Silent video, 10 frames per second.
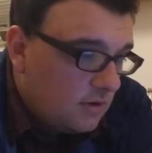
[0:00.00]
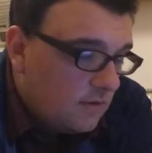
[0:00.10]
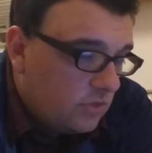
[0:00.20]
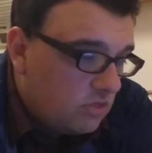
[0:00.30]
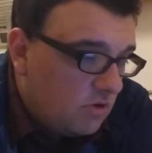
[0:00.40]

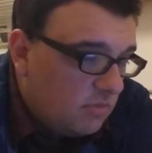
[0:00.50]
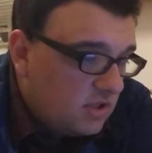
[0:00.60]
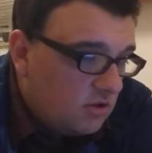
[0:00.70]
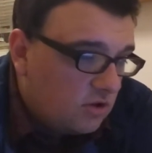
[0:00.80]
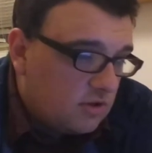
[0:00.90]
The moment they
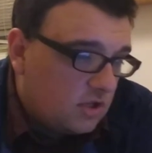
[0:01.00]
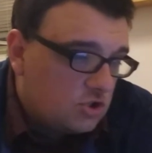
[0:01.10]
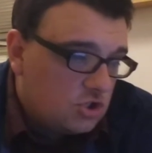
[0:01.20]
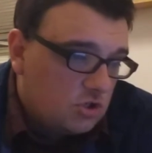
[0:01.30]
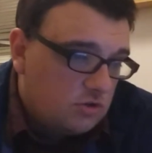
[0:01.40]
looked like a
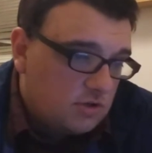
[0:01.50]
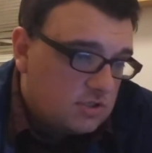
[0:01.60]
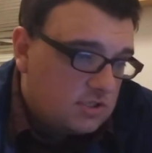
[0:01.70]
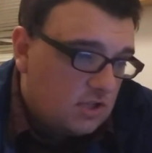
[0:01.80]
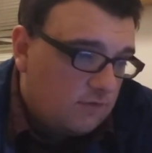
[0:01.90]
show during the
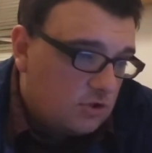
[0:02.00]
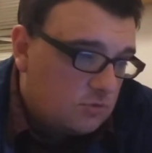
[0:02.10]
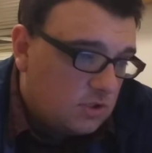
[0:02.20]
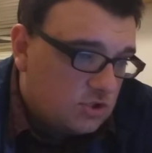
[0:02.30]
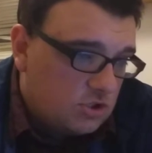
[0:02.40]
skit featuring
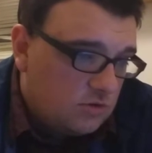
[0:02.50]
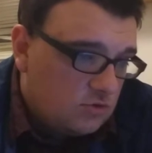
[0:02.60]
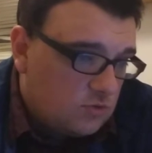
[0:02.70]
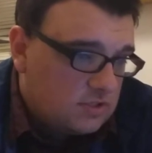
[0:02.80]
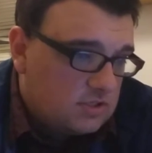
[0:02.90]
a student
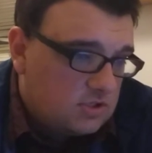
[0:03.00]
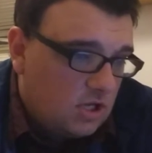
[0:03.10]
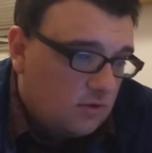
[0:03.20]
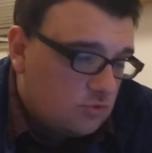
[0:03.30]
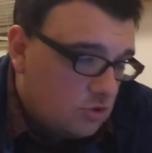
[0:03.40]
dressed as
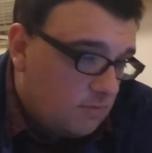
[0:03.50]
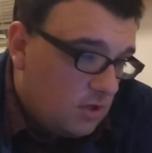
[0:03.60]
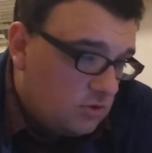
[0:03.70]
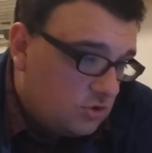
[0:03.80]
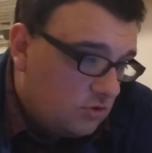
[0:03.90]
Donald Trump, another
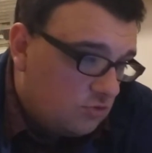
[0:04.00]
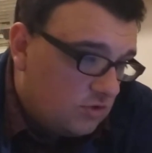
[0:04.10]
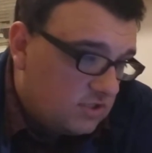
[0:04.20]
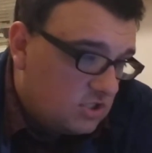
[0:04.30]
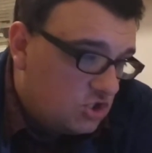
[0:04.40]
student
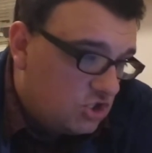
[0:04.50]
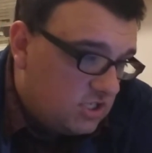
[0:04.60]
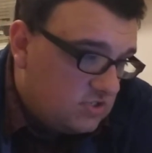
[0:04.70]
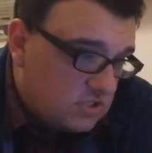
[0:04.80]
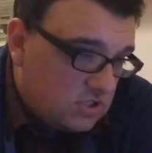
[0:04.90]
dressed as
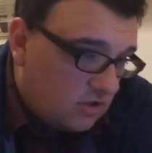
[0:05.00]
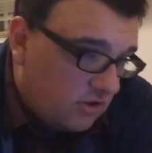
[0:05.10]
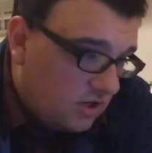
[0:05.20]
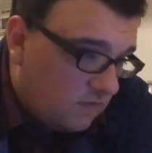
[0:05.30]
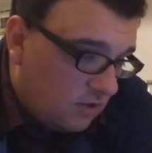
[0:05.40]
Jesus
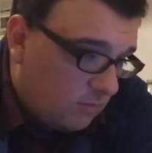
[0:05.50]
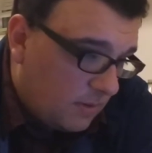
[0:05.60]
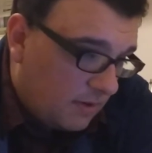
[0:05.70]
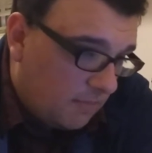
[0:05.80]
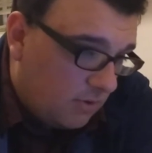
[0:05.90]
declared for the
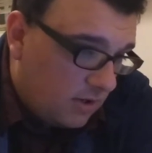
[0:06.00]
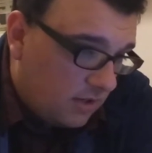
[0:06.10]
Republican Party.